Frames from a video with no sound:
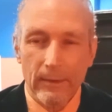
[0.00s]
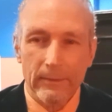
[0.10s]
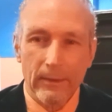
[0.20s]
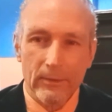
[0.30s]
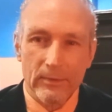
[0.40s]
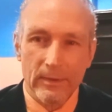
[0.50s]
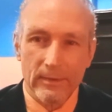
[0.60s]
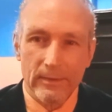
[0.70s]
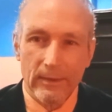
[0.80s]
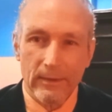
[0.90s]
That is to
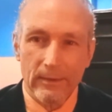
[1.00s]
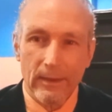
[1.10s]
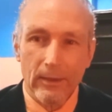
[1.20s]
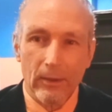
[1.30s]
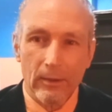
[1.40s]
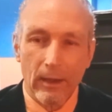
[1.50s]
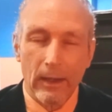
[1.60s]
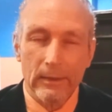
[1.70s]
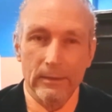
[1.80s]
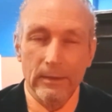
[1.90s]
say, they are
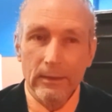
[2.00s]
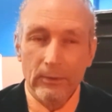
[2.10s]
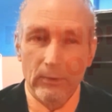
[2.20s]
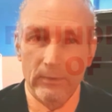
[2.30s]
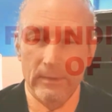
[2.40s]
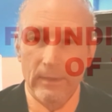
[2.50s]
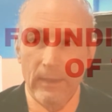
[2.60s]
ideals